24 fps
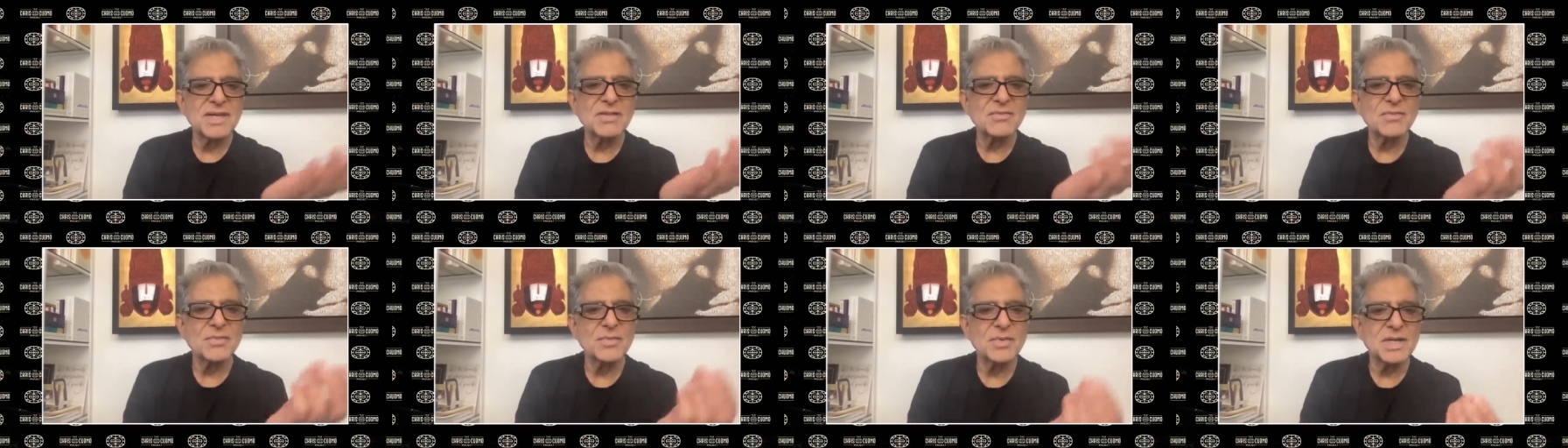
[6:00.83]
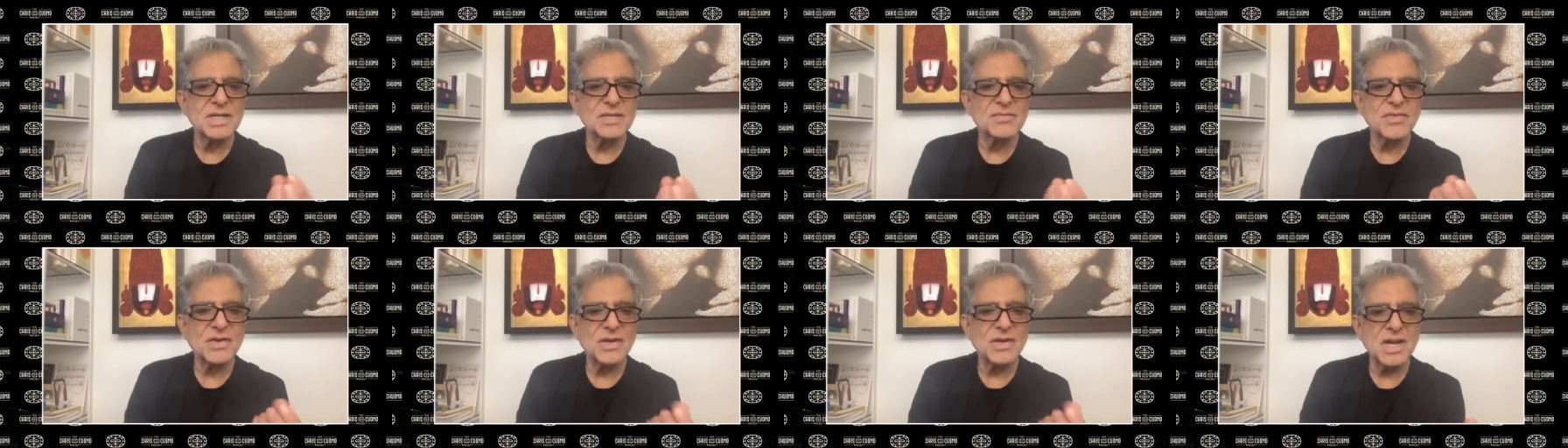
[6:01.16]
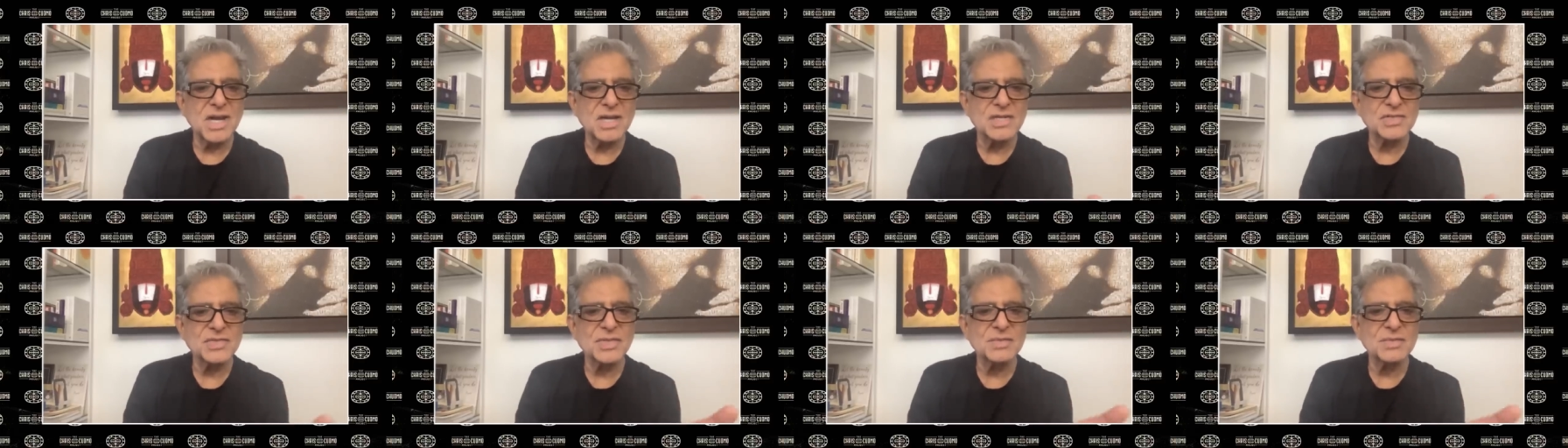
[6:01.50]
word for
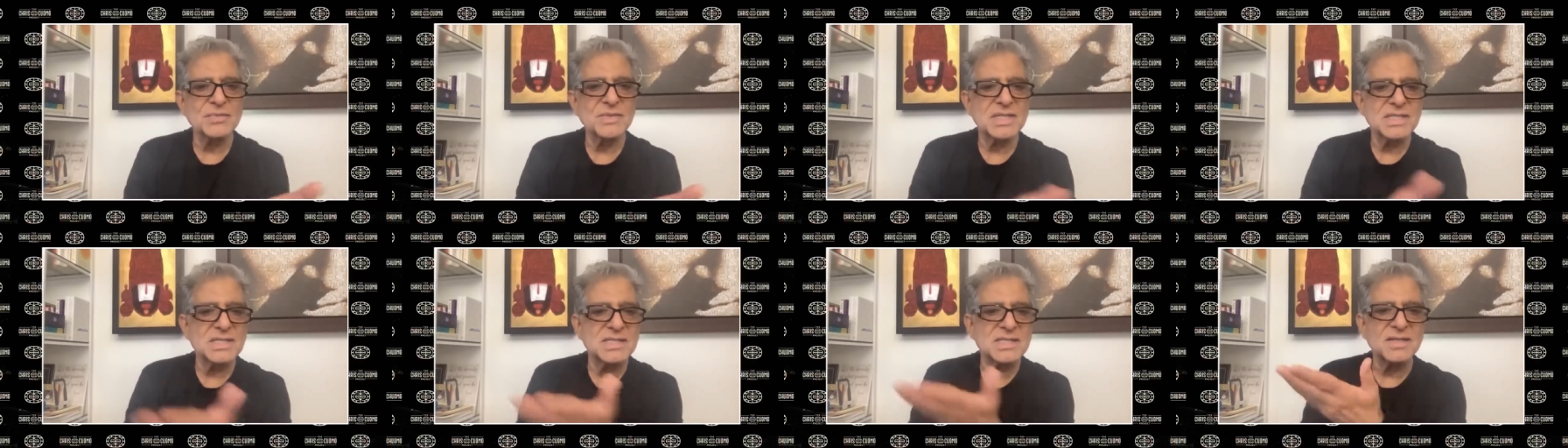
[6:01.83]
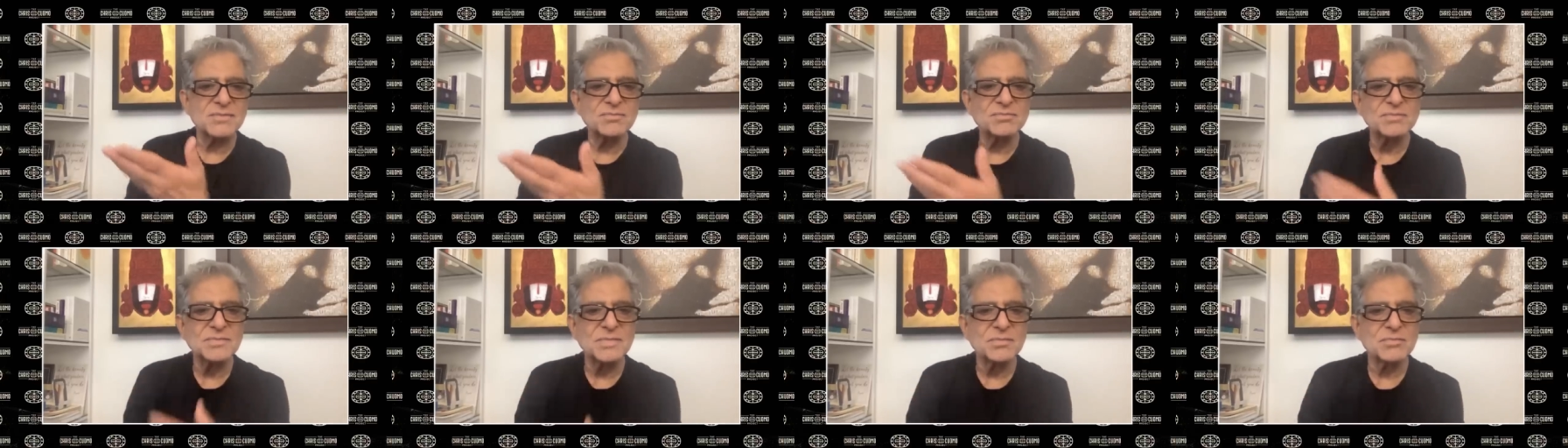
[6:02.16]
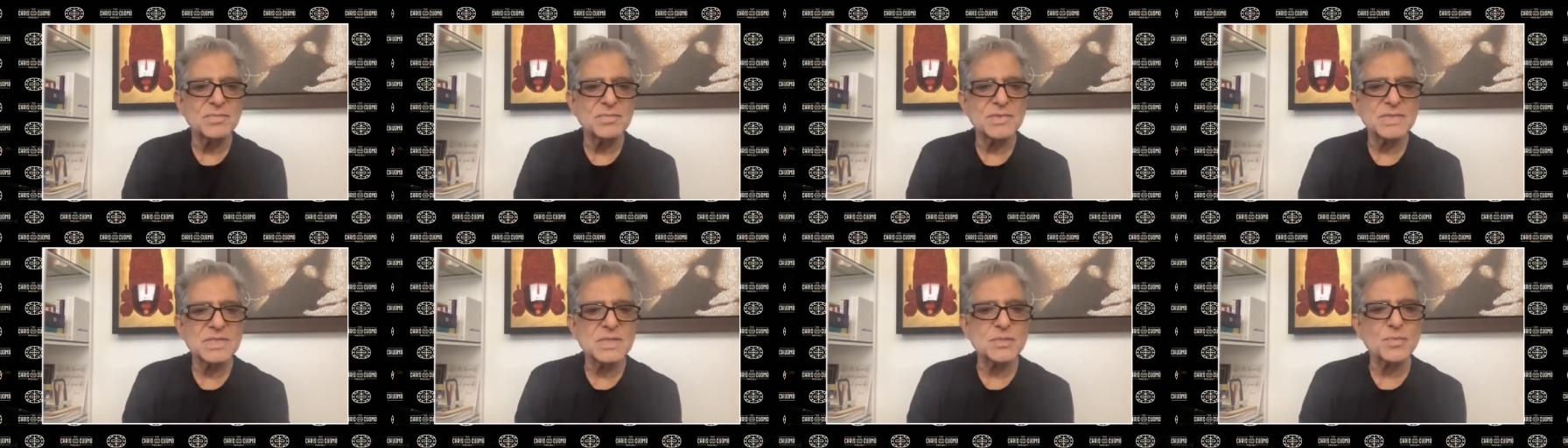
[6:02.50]
ashram is a
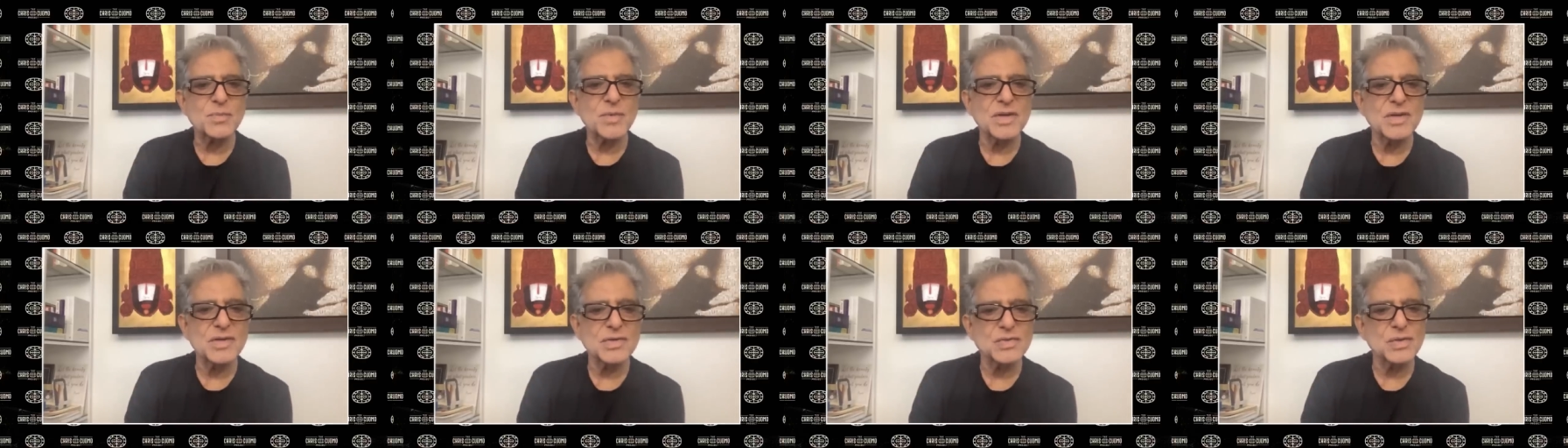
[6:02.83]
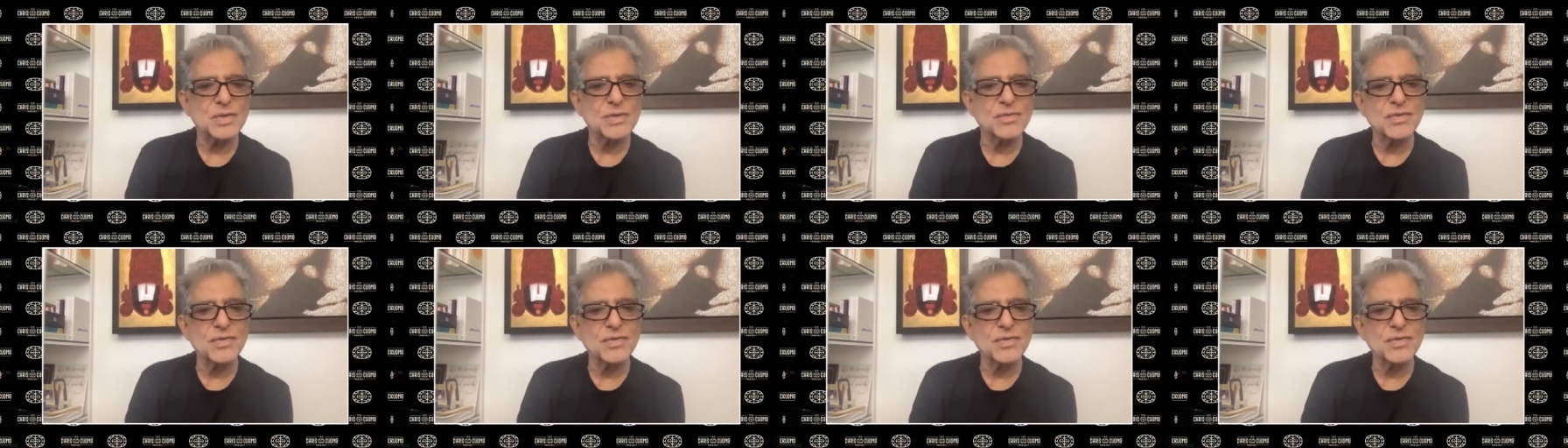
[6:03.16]
spiritual